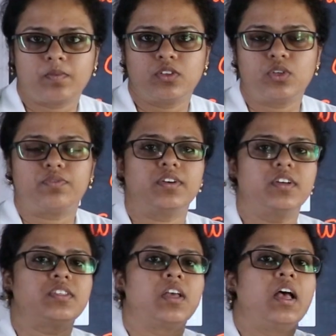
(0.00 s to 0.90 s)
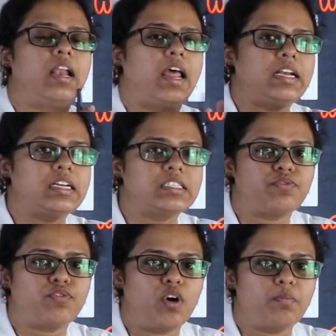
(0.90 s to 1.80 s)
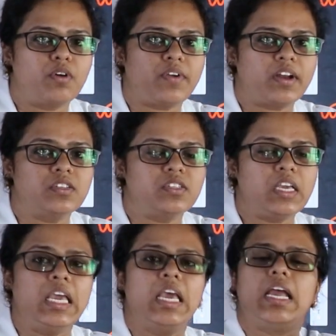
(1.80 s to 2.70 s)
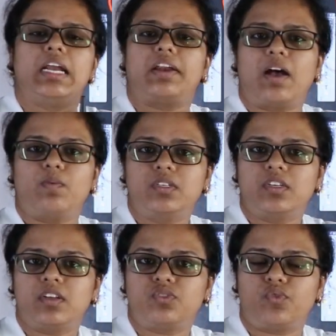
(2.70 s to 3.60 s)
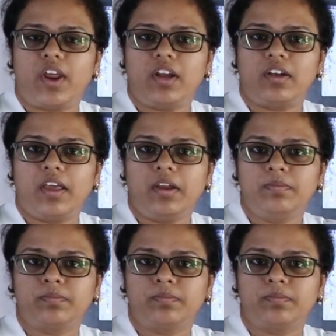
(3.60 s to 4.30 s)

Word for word: So first light is a form of energy it travels in a straight line